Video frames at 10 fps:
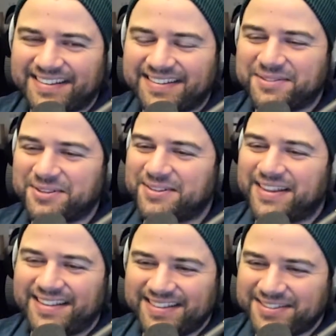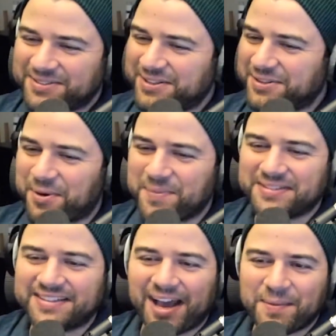dude, like this
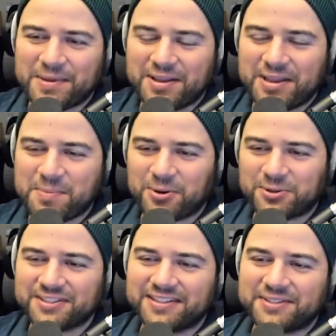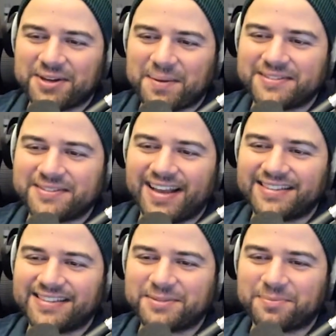woman's got to be emotionally traumatized
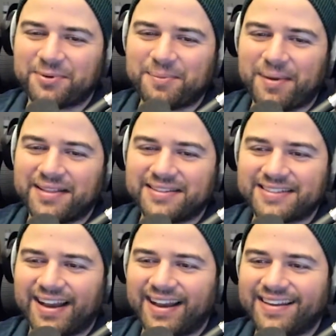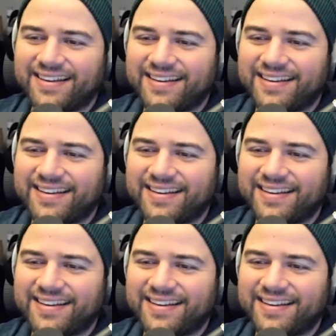at this point by this guy,